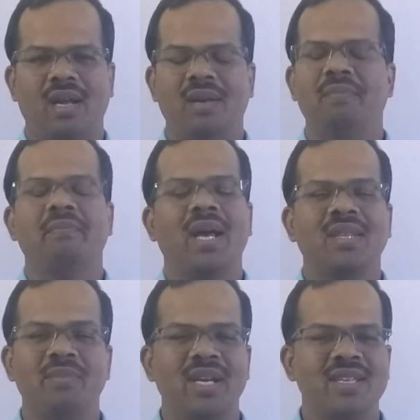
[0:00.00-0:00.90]
And
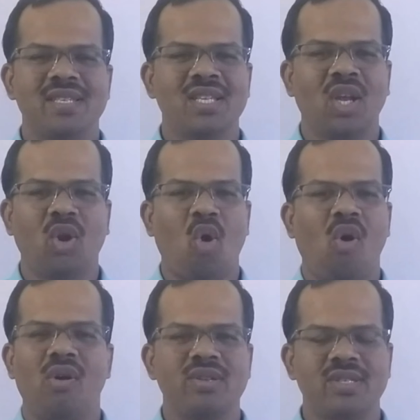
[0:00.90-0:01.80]
mathematics is an
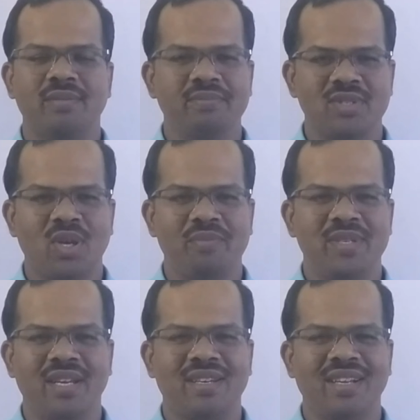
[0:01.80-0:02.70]
awesome
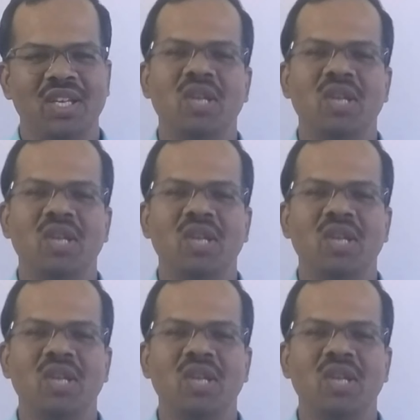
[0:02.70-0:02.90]
subject.